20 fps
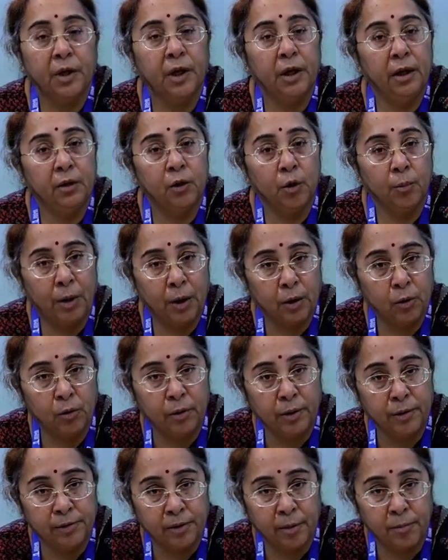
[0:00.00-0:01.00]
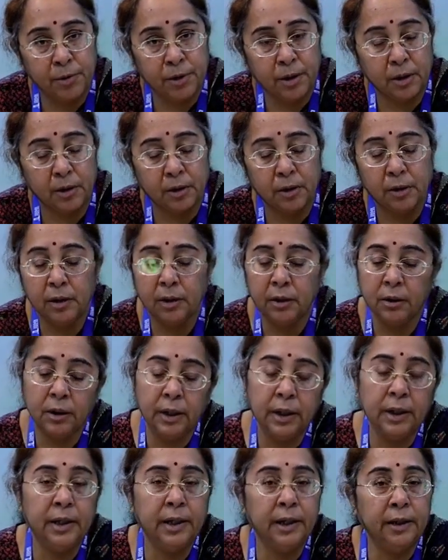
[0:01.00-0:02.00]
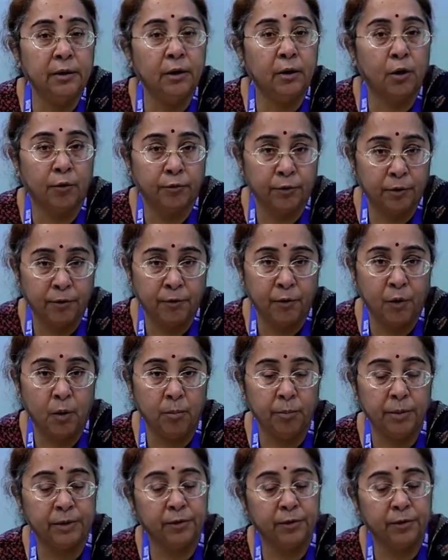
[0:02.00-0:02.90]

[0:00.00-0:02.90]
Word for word: in tobacco consumption in either of the form,